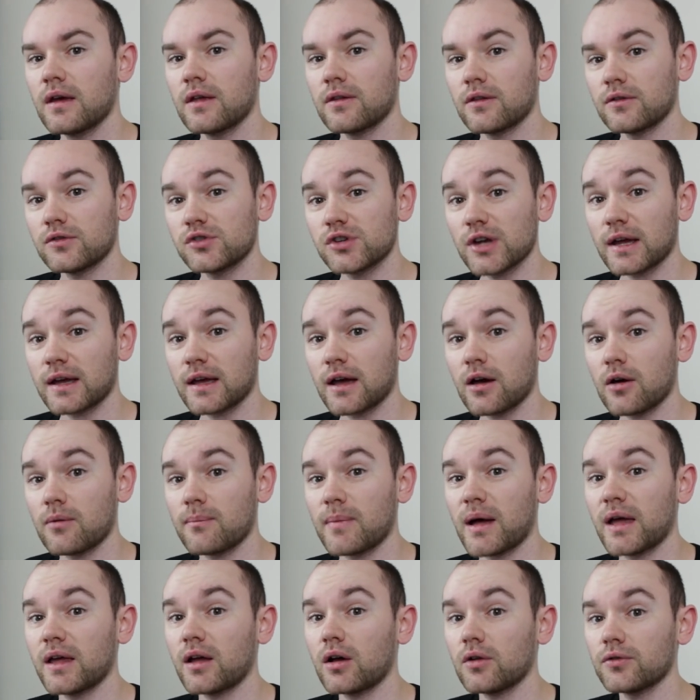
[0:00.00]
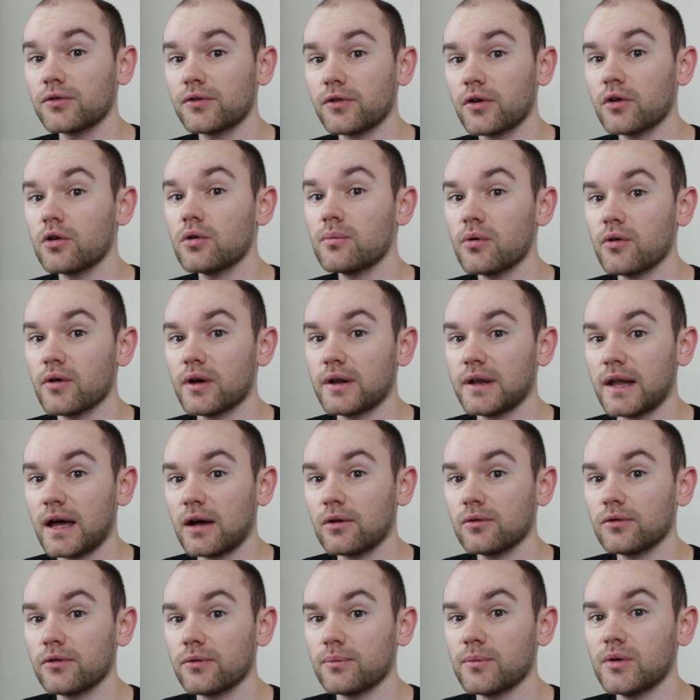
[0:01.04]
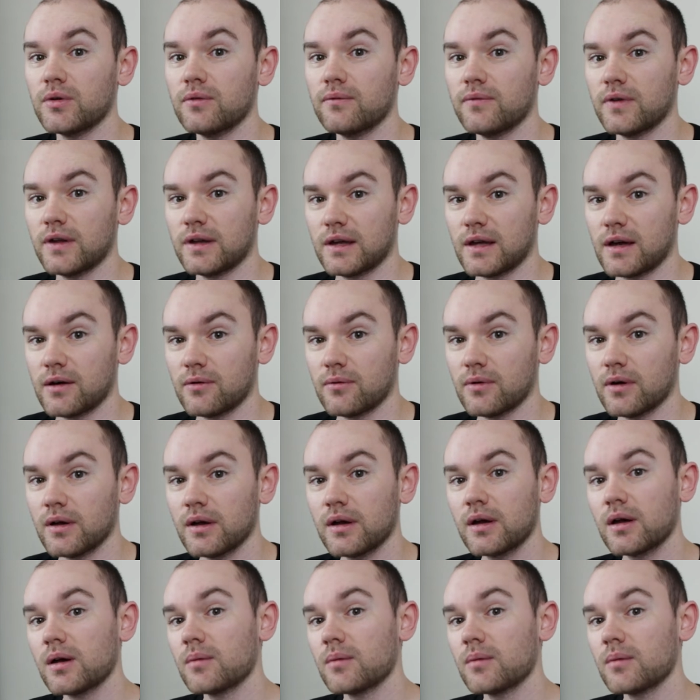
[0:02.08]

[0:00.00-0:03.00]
then check out my Oddtober announcement video.